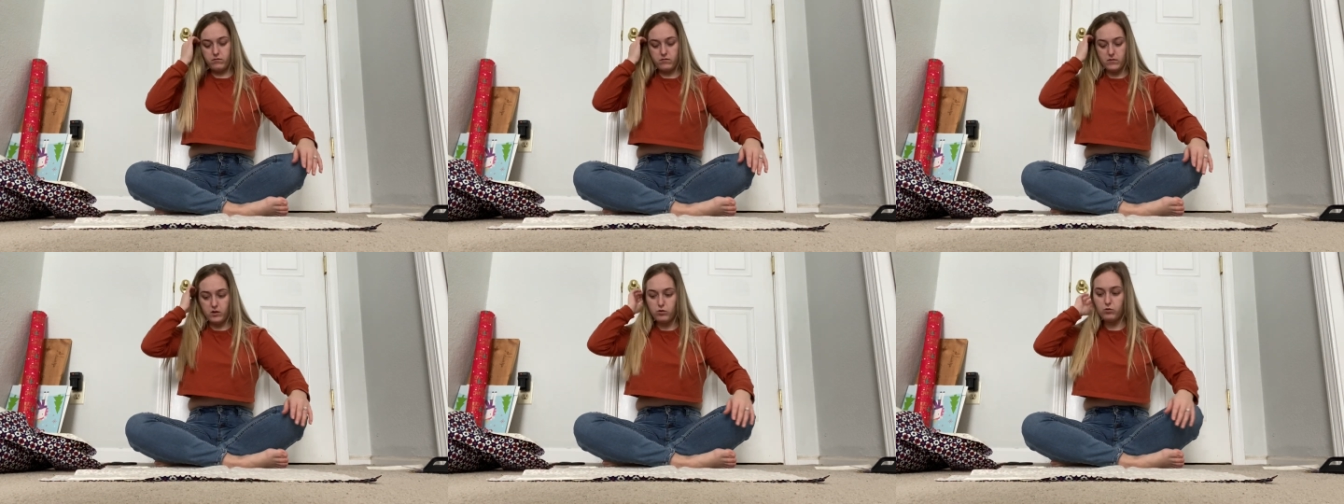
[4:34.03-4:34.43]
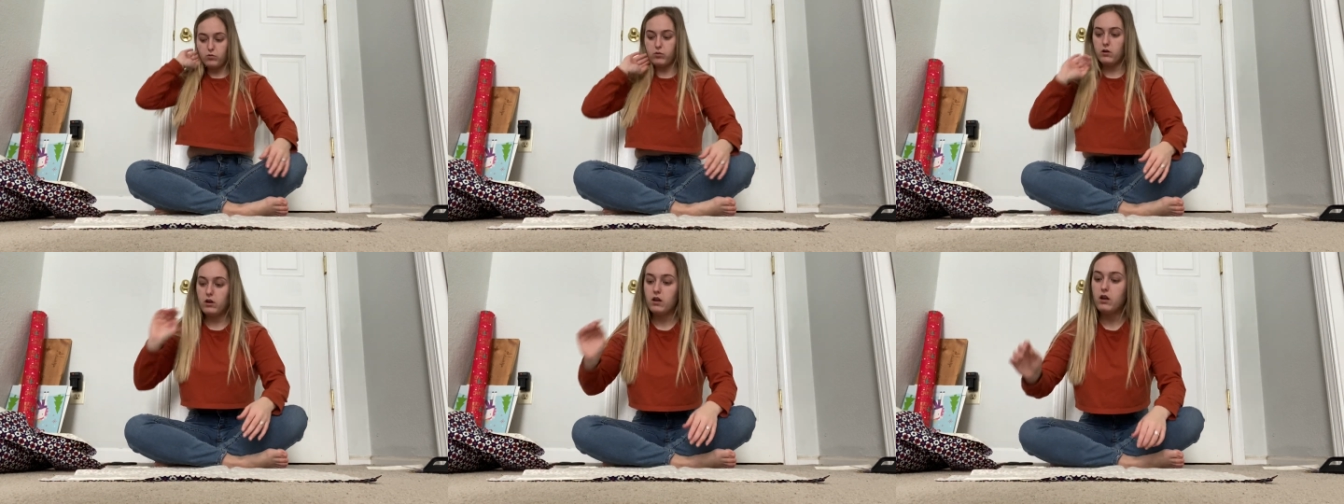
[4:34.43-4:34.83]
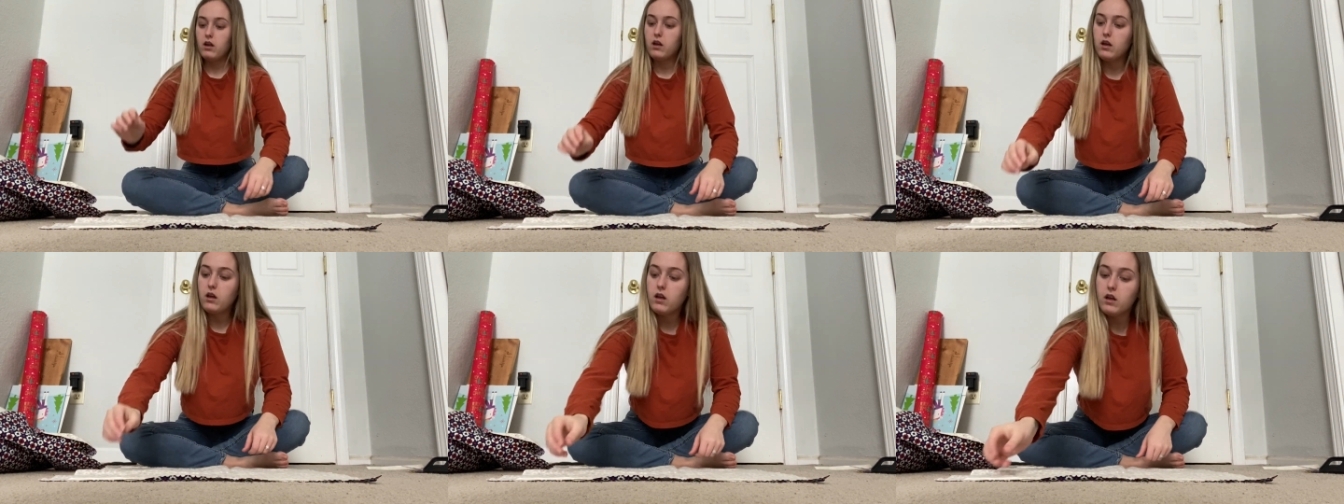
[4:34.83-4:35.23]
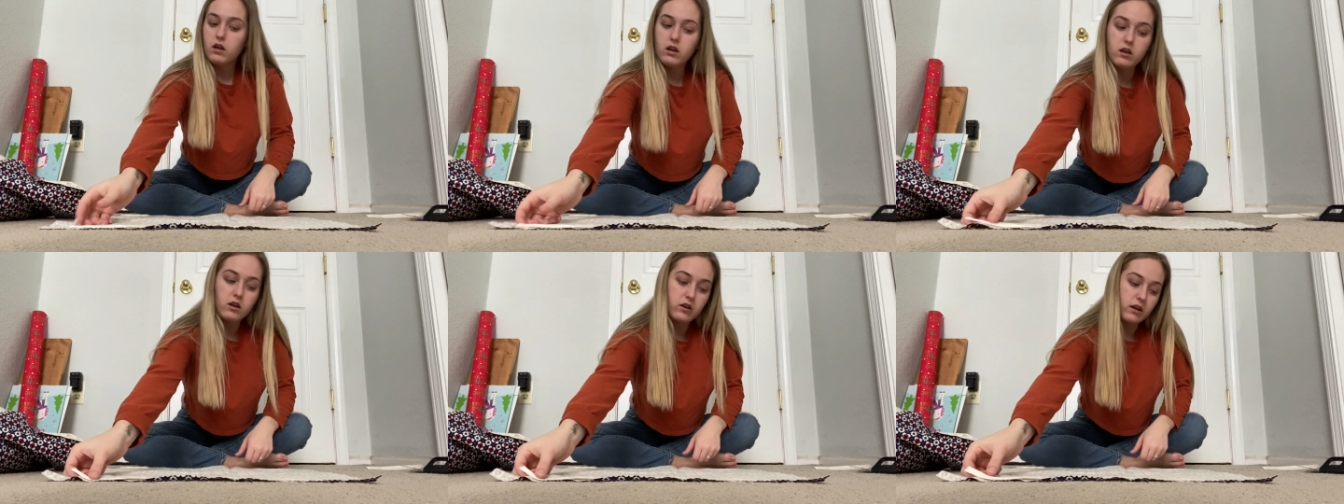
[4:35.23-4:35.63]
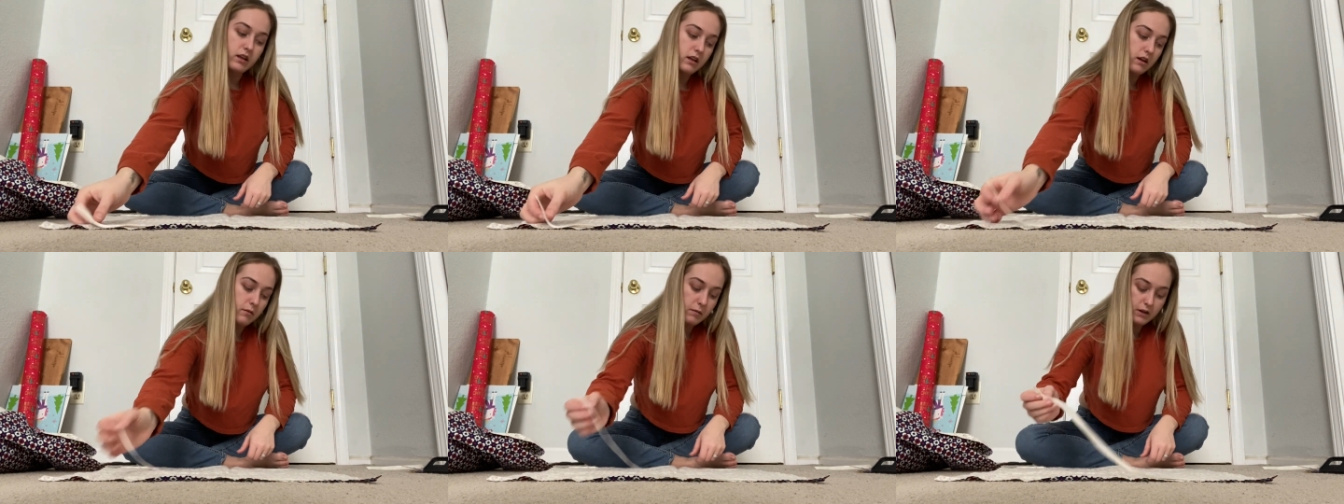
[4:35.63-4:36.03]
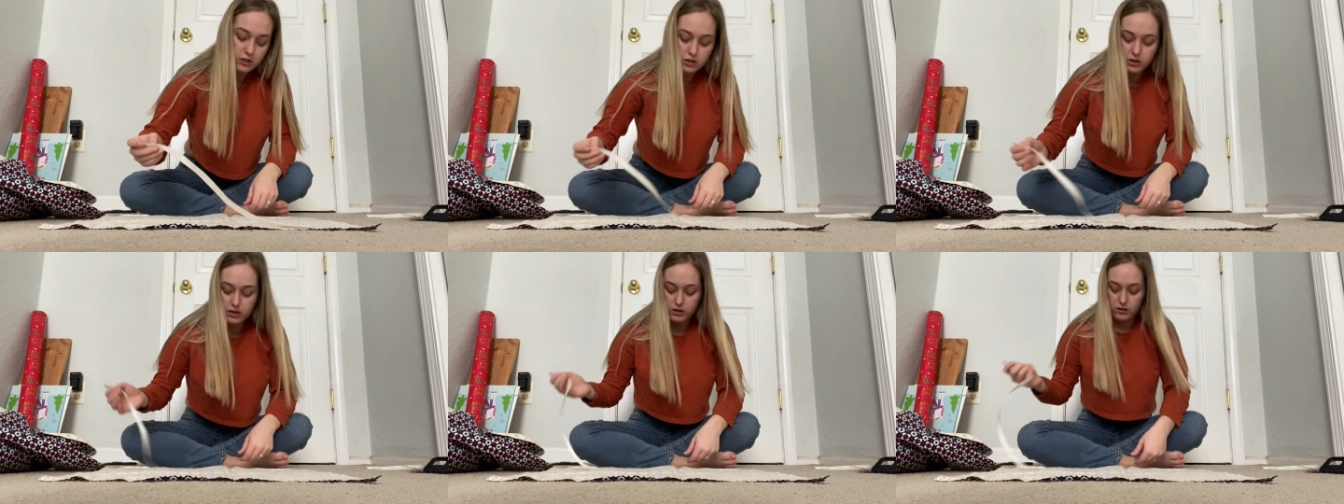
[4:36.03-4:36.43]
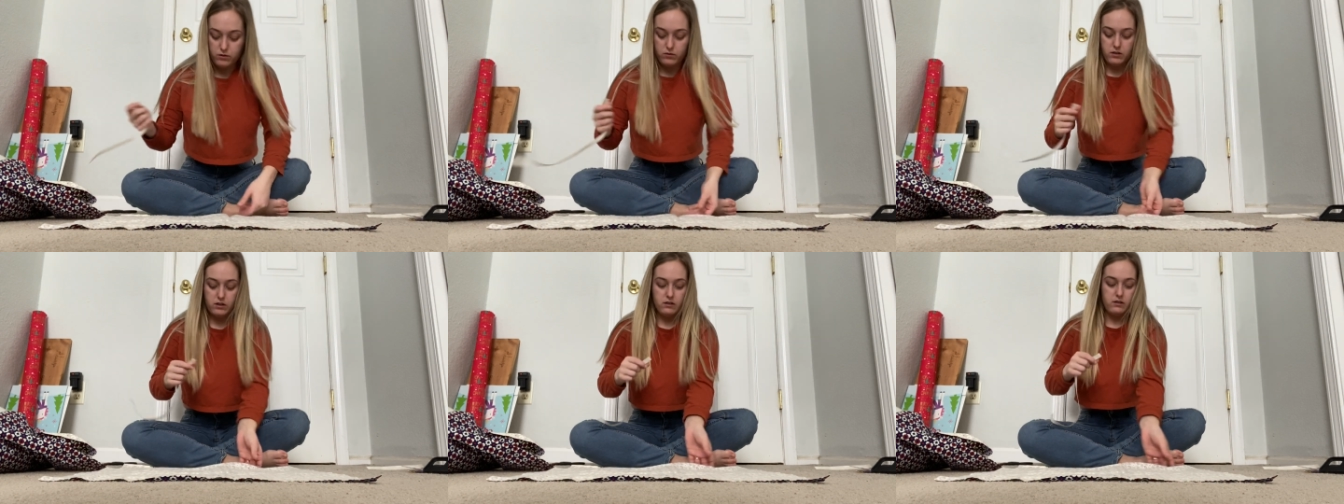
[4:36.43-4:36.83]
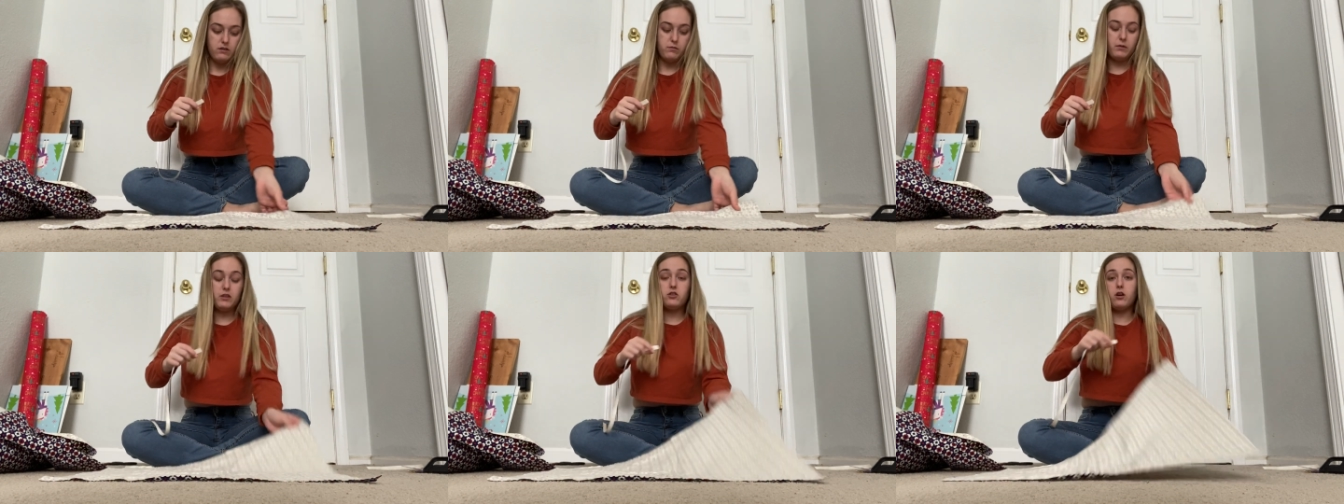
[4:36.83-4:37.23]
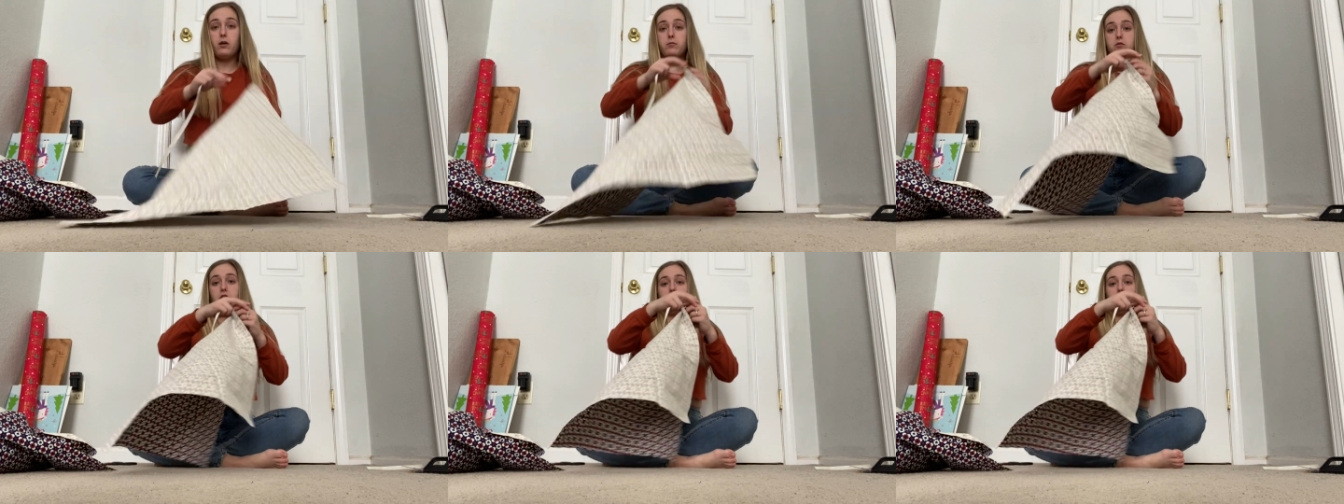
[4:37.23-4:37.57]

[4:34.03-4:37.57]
Ooh. Okay, I'm actually gonna use this as my top